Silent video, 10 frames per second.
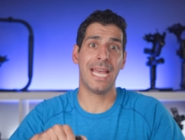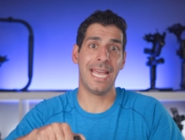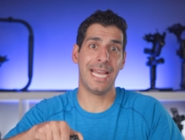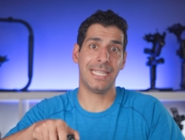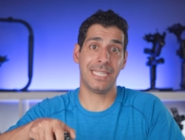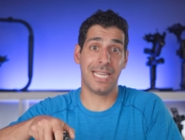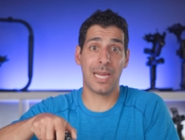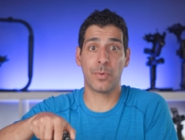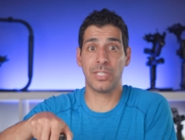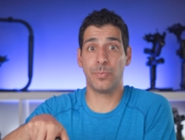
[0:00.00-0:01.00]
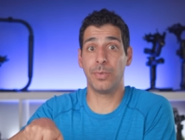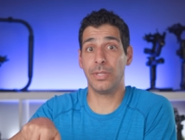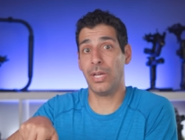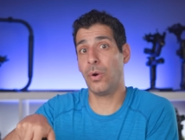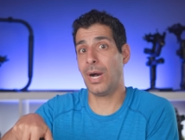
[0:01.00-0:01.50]
and the camera is
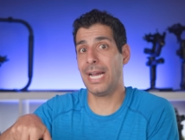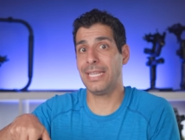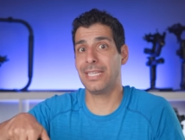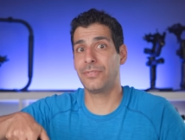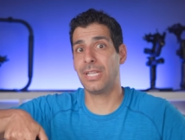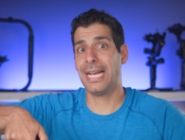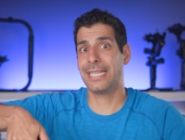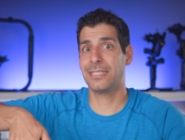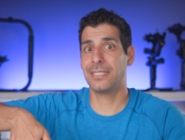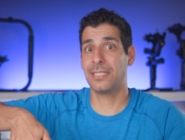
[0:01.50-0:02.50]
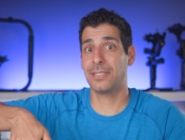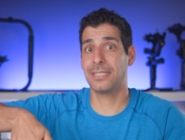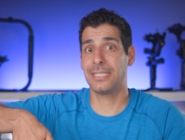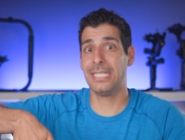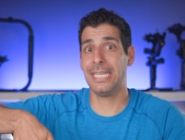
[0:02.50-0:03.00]
below eye level, I can still
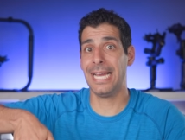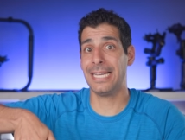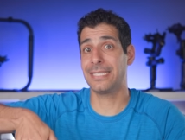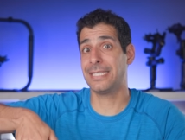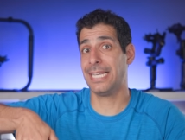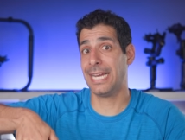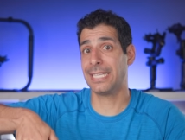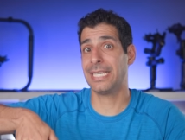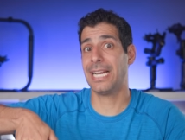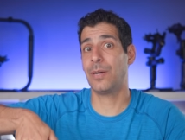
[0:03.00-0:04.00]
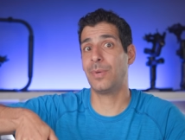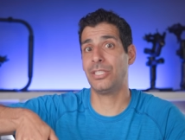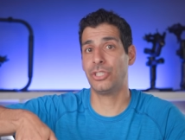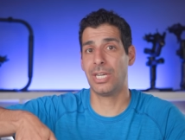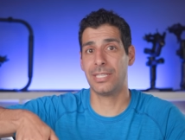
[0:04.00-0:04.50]
see exactly how my
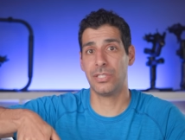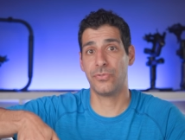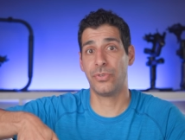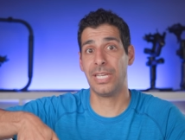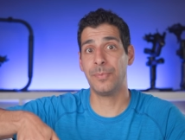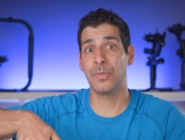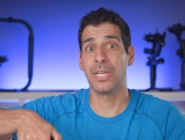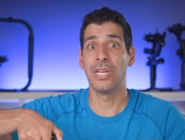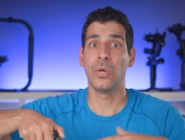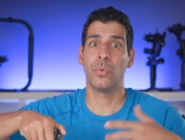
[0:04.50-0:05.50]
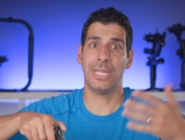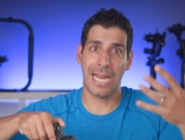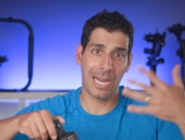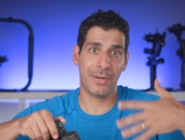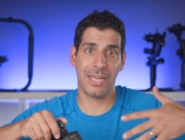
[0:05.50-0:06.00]
shot is framed
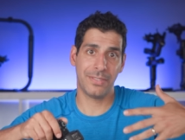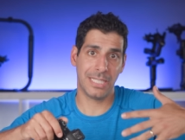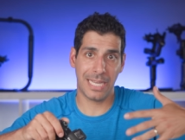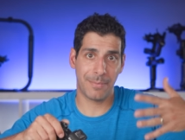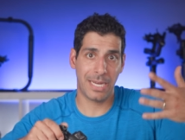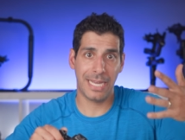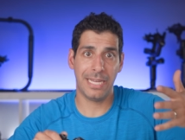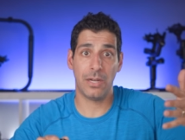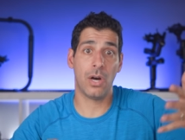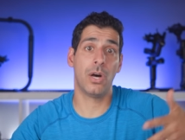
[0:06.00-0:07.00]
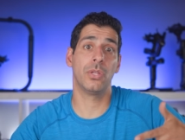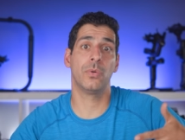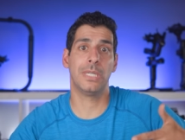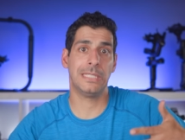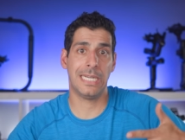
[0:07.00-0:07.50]
without having to get my head all the
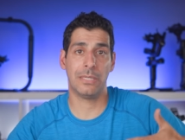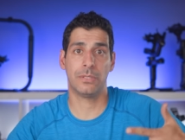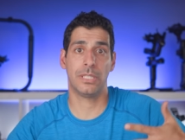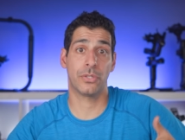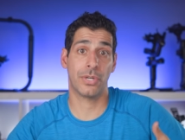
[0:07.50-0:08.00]
way down to the